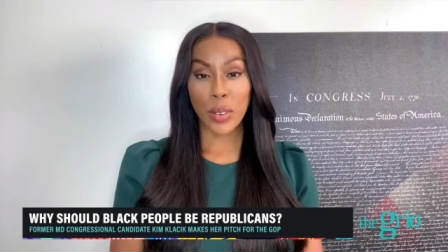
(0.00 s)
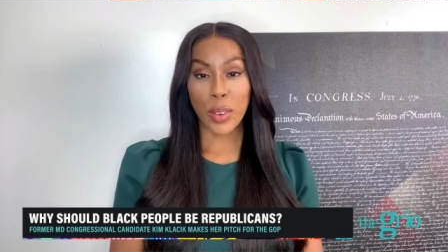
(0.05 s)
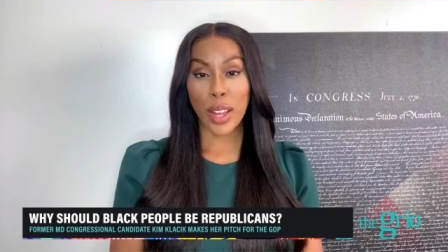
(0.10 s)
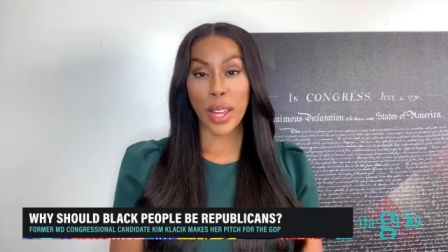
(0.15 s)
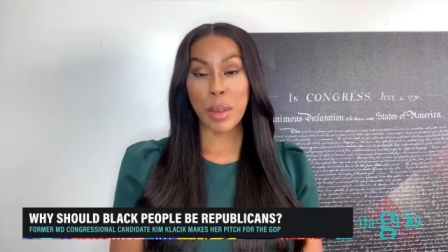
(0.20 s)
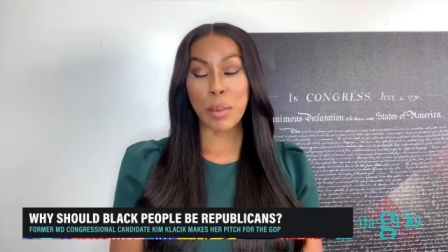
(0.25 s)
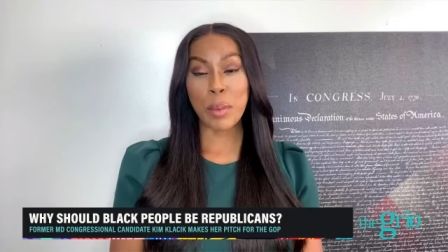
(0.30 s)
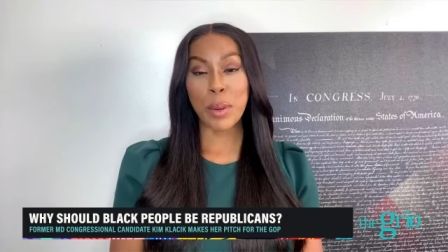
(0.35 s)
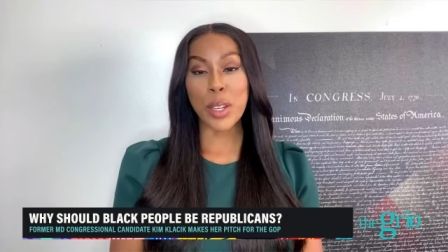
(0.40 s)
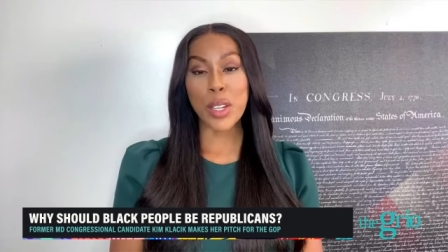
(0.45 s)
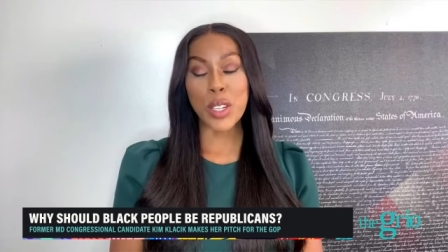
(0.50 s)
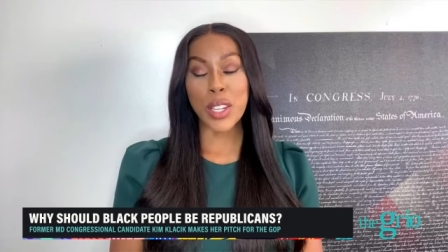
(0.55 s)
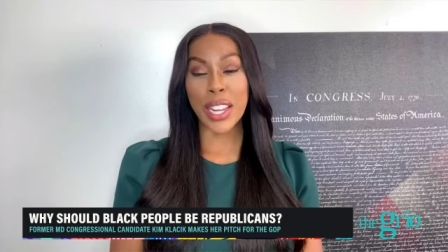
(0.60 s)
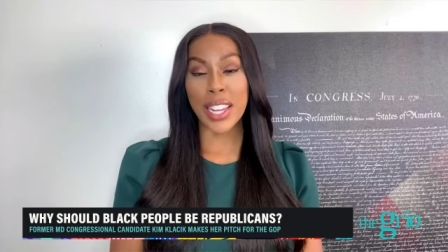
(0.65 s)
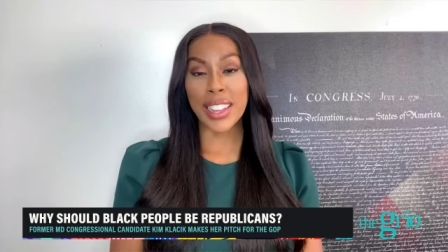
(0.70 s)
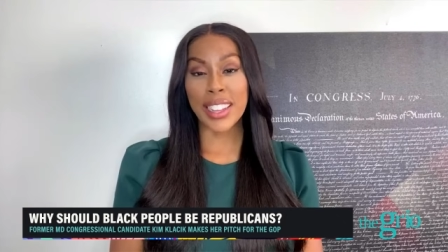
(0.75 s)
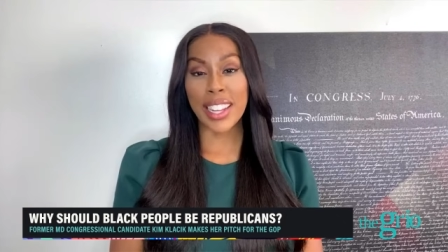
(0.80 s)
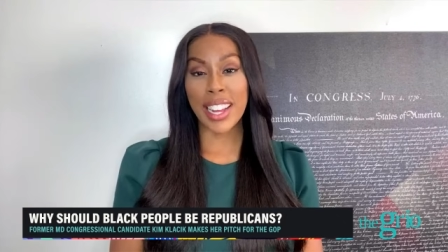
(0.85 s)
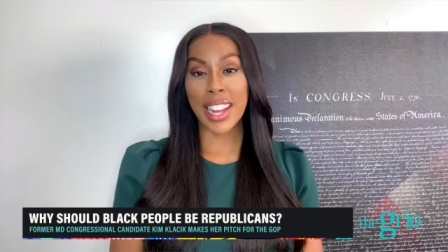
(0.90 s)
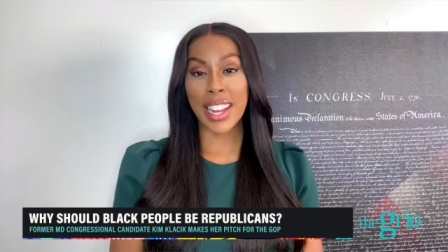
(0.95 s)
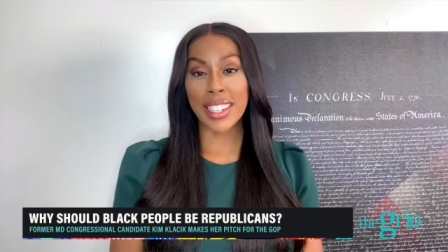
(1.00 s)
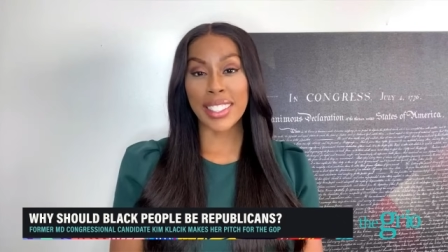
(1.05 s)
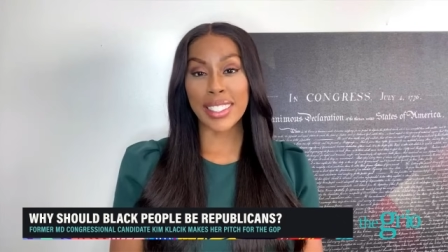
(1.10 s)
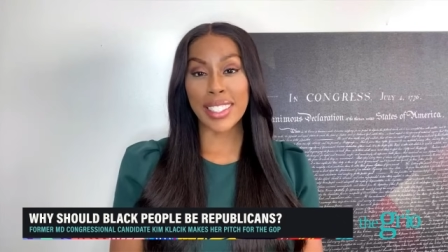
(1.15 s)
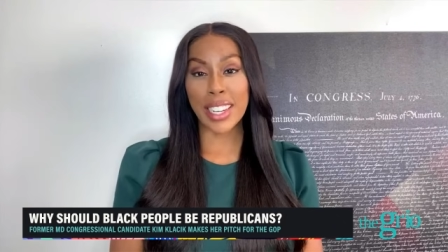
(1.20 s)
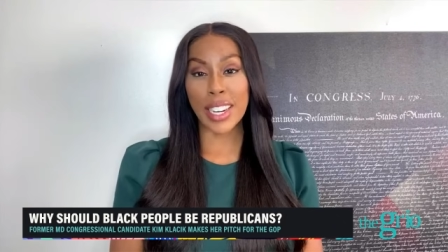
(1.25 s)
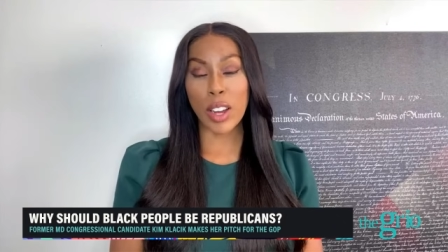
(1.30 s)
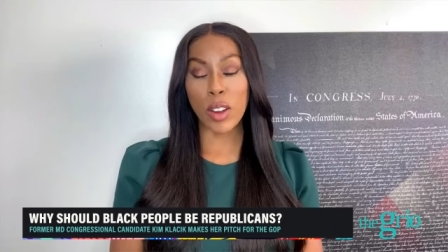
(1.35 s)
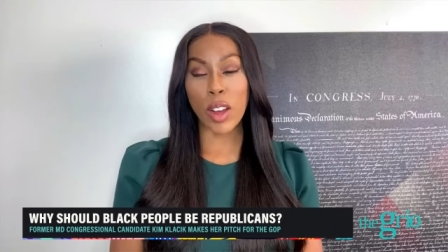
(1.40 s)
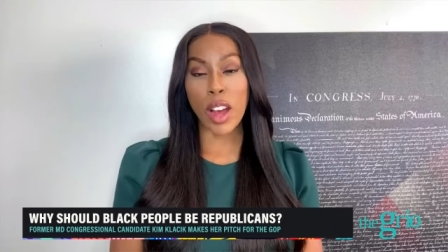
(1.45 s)
Well, I appreciate that.
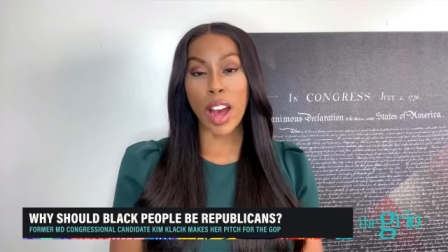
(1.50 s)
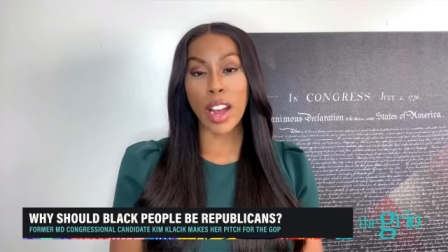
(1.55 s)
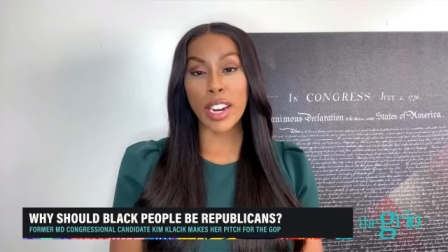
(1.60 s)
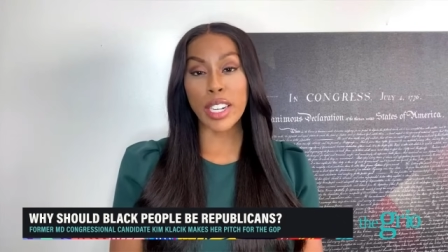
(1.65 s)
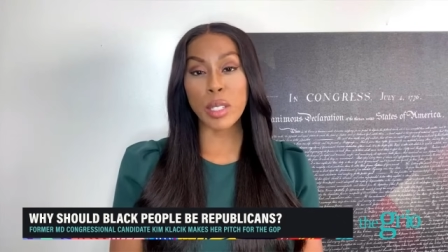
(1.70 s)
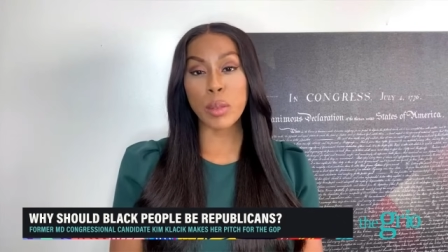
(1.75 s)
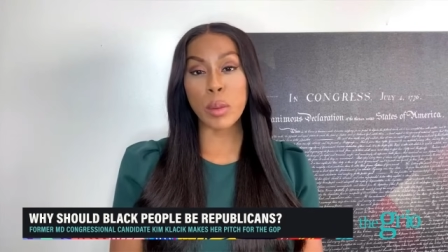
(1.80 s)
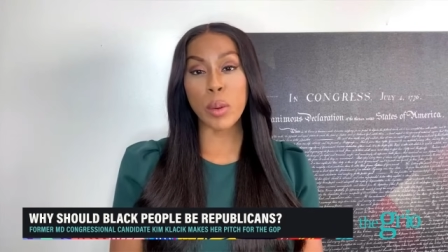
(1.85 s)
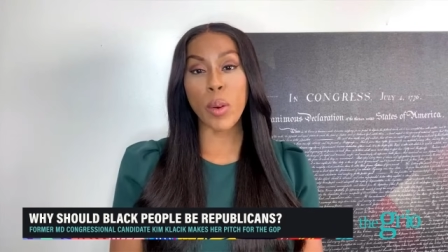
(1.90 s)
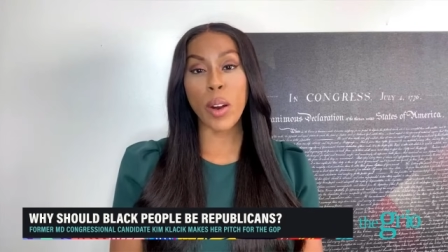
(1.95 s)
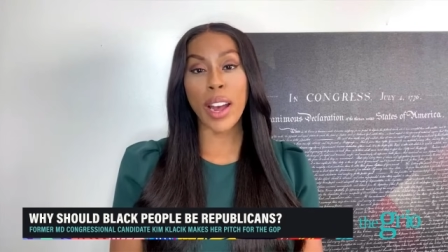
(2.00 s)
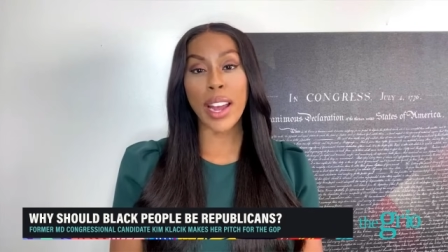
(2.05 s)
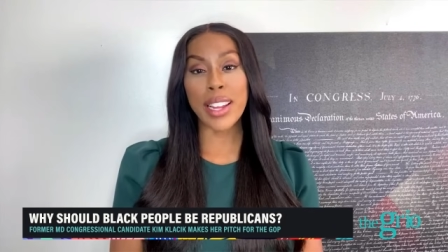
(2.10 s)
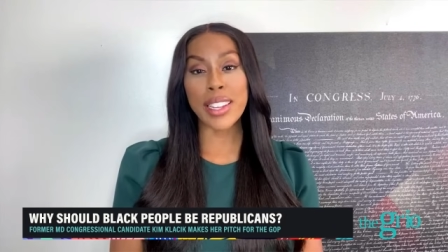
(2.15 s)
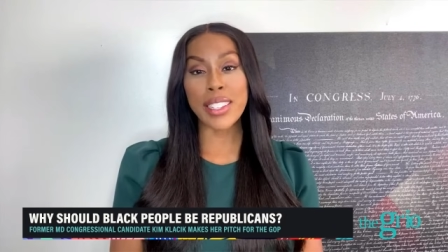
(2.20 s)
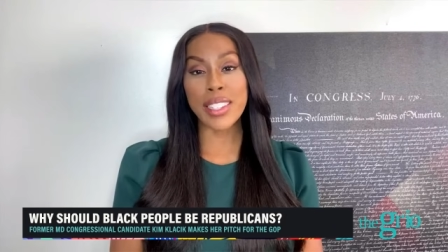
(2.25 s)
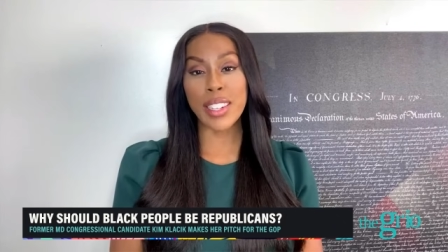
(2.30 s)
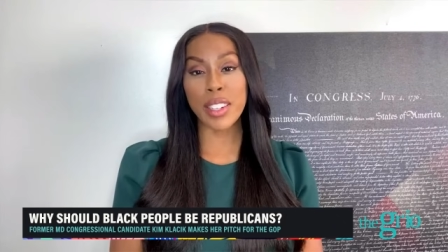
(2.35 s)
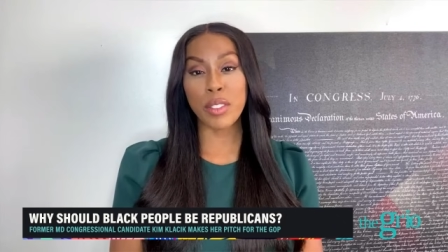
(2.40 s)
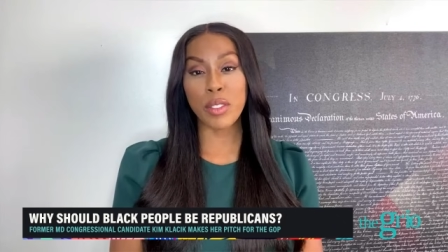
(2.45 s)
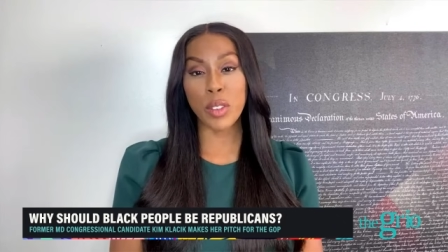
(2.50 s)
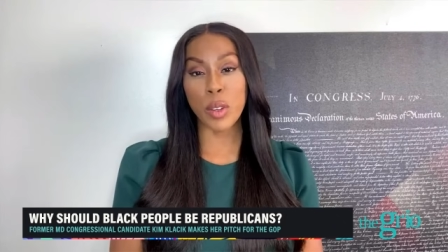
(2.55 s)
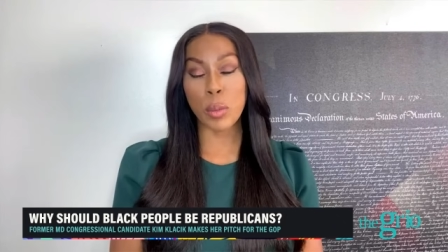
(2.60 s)
You know, Congressman Kweisi